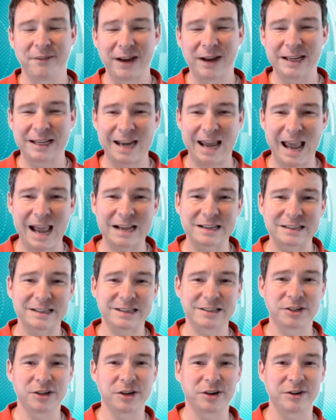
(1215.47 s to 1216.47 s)
If I can get
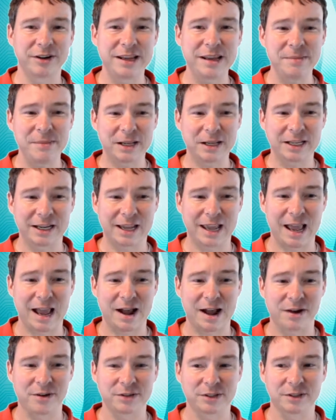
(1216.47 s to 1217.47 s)
access to your email
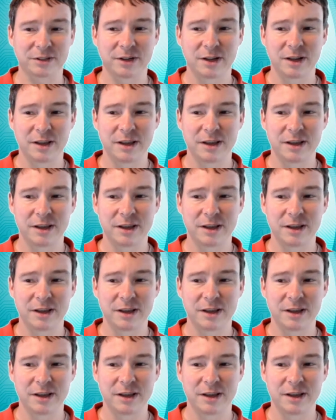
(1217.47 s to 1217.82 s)
account,